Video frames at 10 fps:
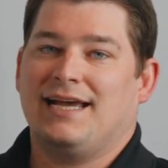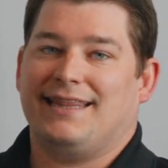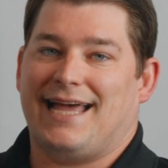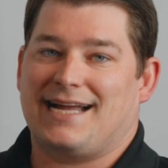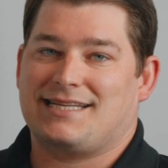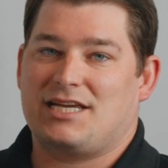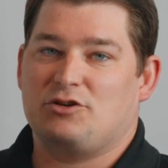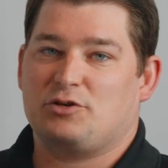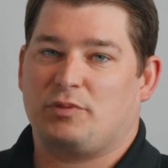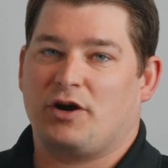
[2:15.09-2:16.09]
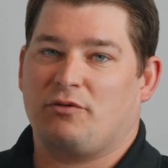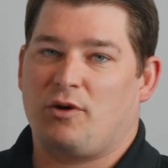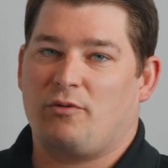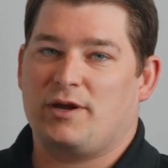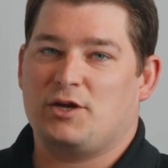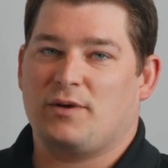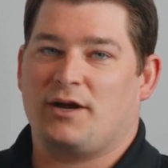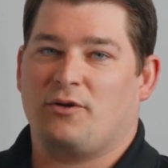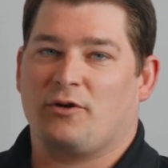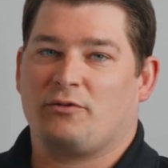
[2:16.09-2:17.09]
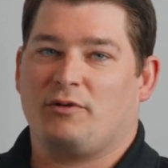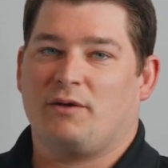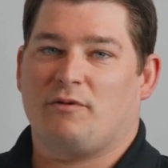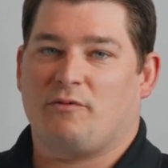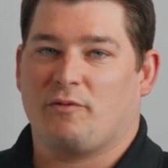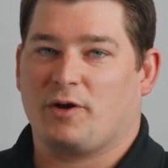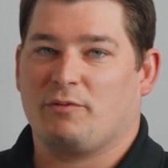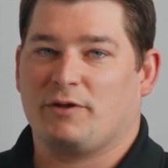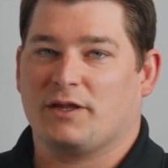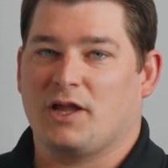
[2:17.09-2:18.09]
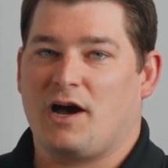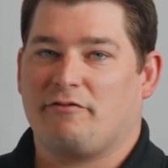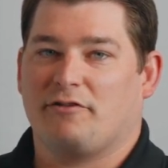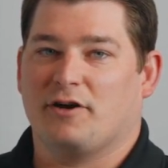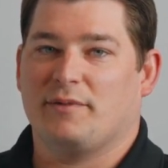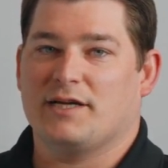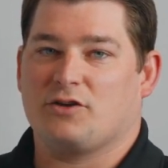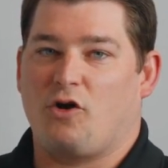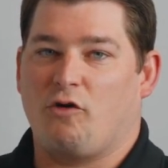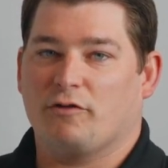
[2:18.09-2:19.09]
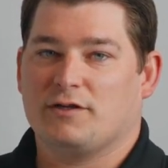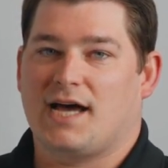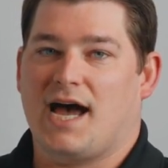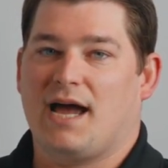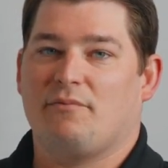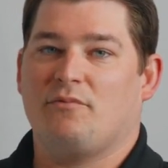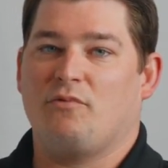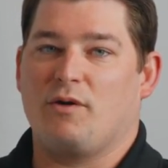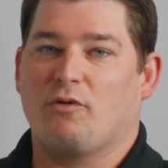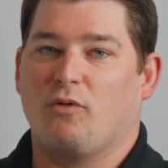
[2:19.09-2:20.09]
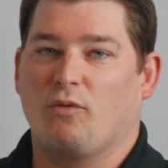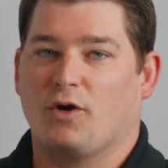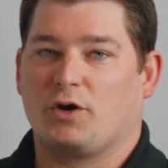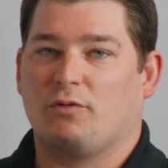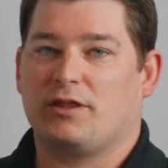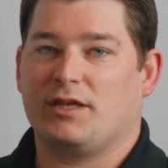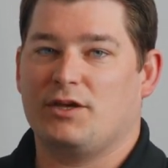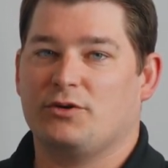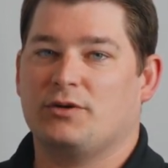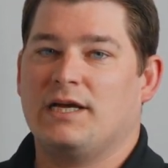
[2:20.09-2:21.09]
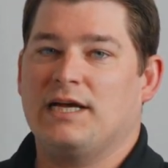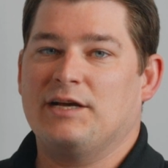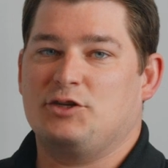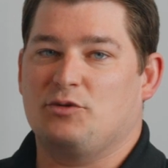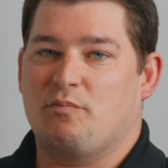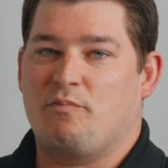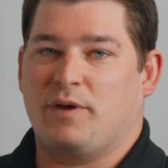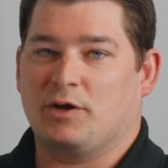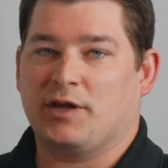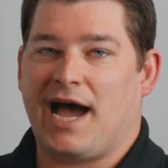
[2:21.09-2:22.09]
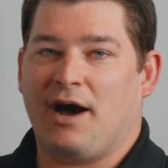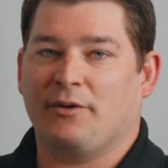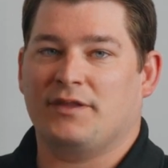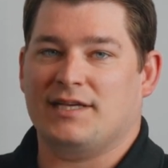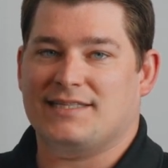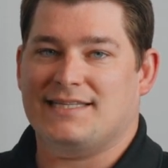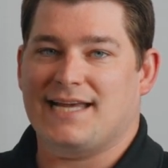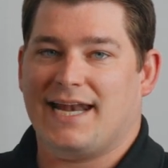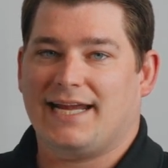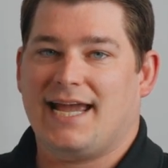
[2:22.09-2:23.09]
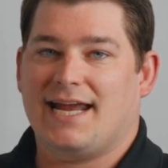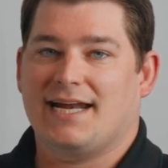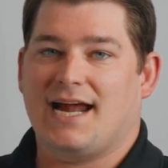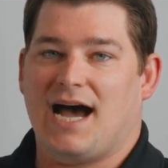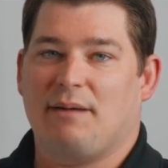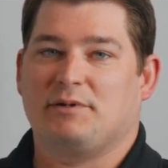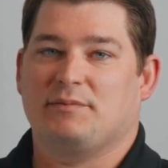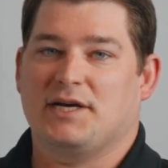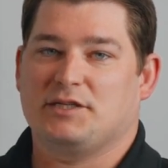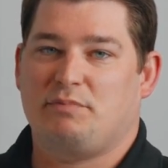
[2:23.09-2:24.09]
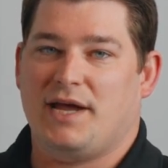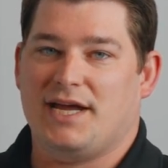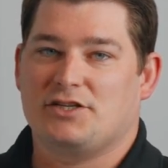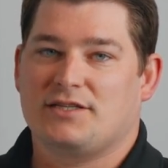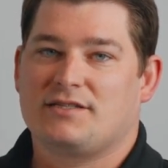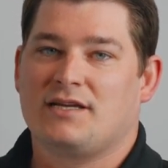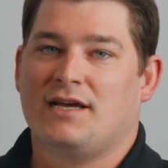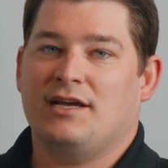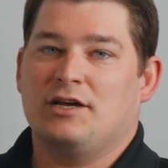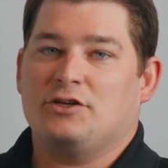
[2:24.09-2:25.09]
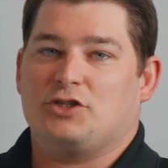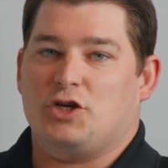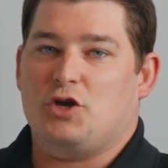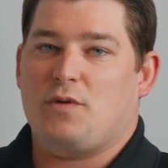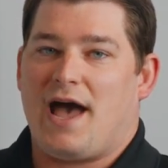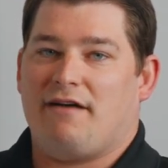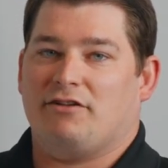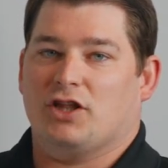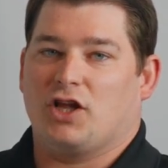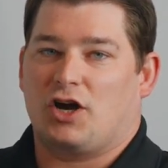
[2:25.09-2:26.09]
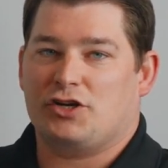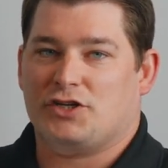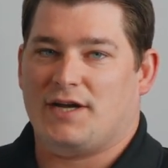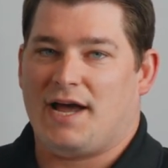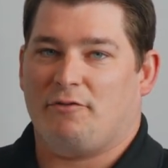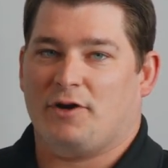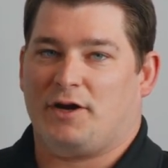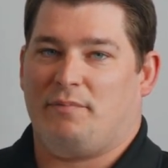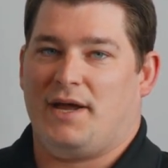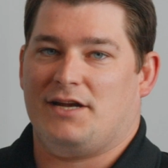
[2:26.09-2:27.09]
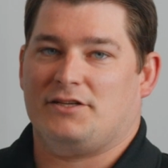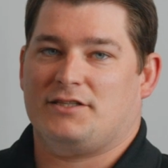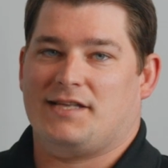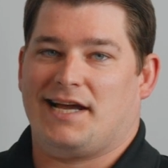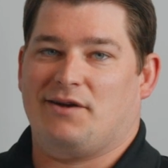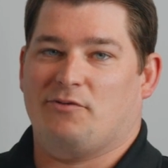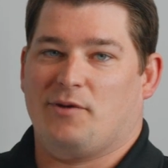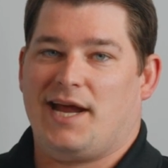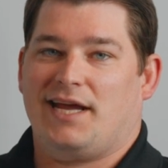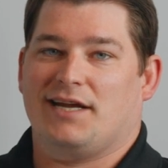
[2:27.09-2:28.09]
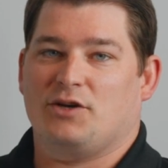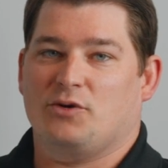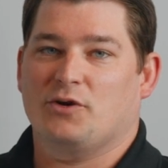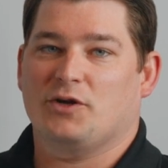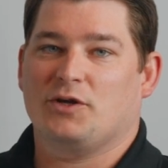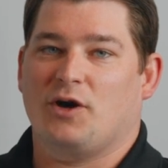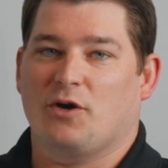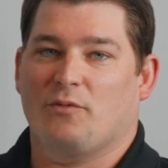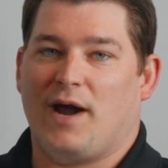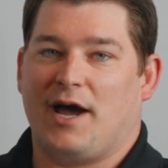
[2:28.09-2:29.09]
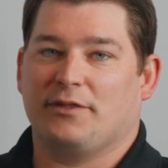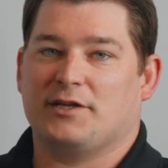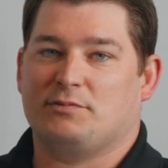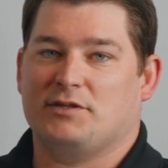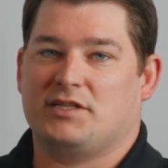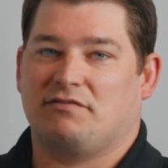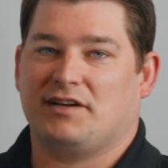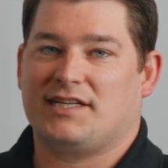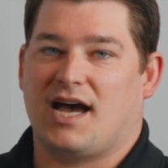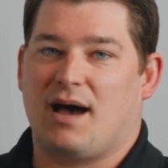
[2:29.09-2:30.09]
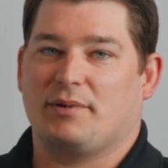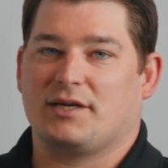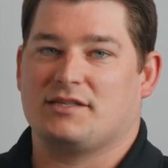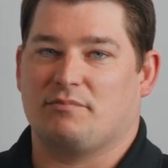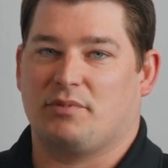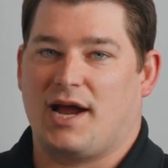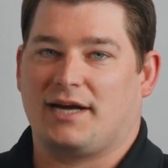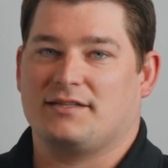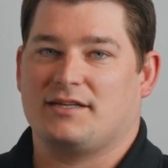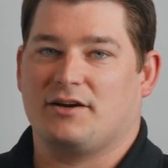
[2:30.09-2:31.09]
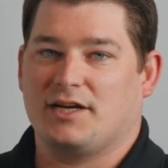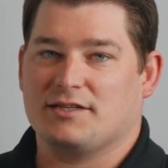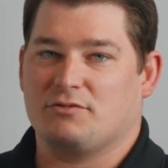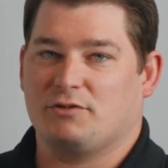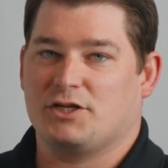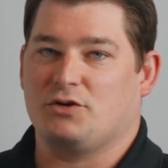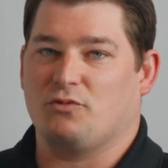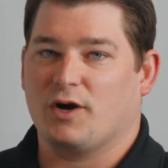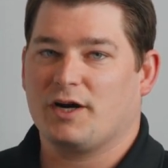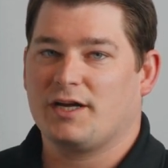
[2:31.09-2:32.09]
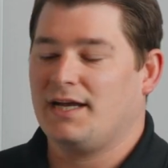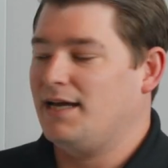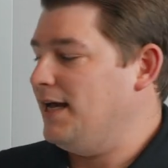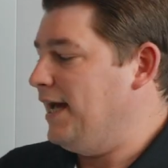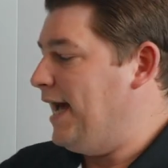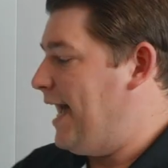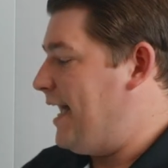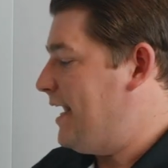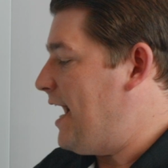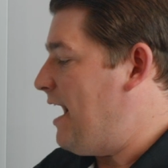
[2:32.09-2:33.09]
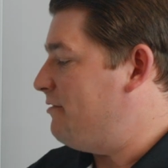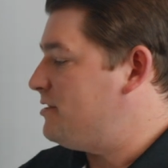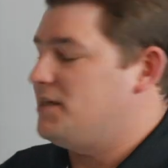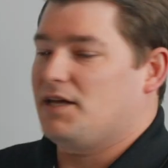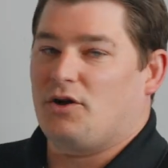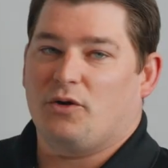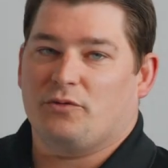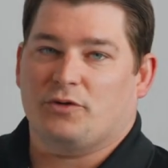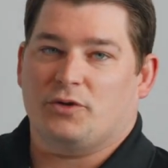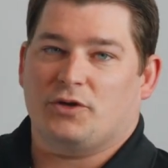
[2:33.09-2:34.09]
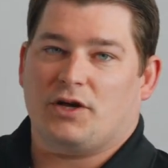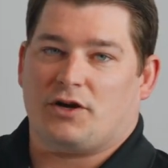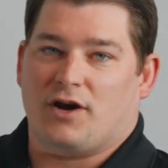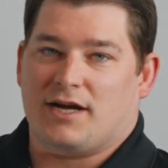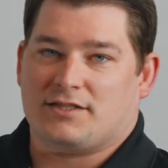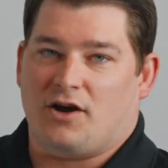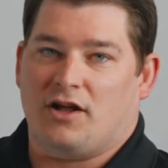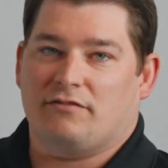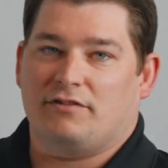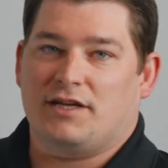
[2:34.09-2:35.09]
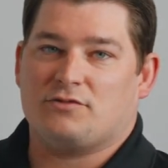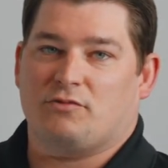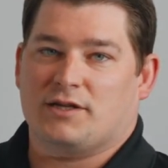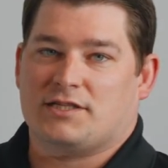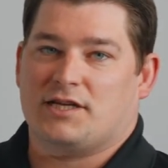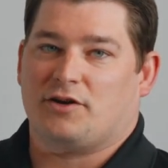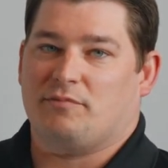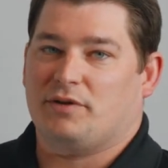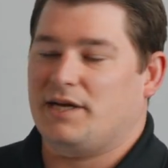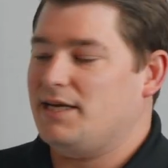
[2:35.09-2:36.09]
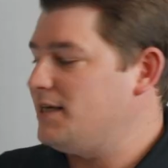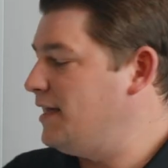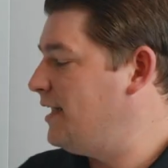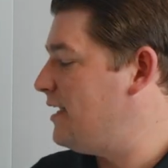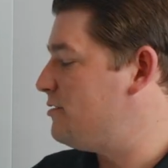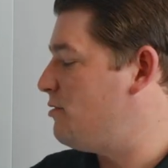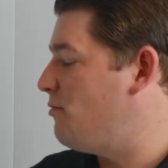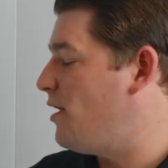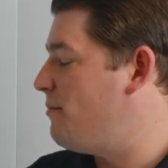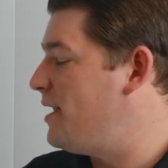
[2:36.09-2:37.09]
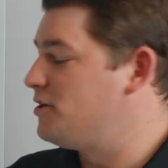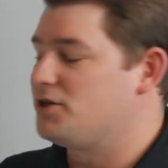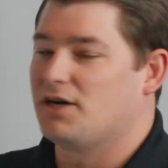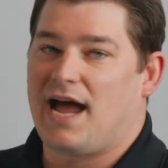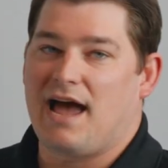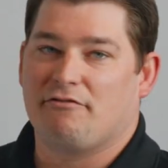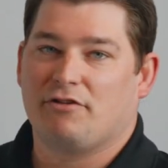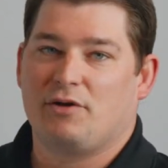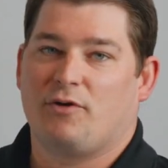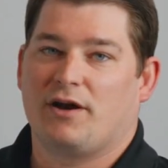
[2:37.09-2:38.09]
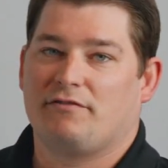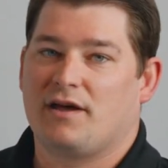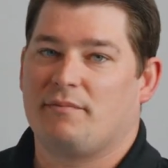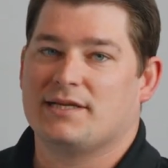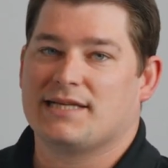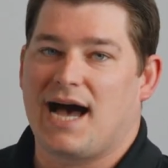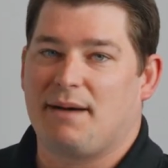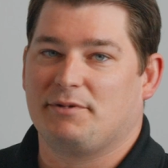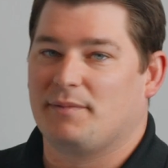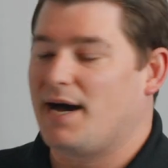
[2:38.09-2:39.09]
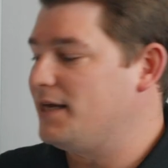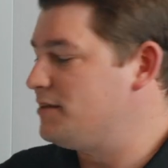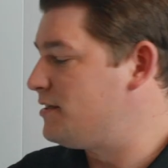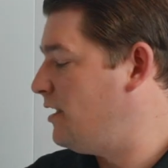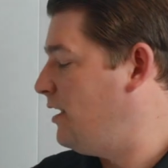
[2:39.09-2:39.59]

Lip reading: That's a huge part of what we do at Northwing when we're working with a law firm is over time, we will work with you to build out these dedicated optimized pages so you have a larger network of pages that can rank in Google around the specific topics and practice areas in which you work. And obviously the golden rule across all of these once they're complete is we want to make sure every one of them is optimized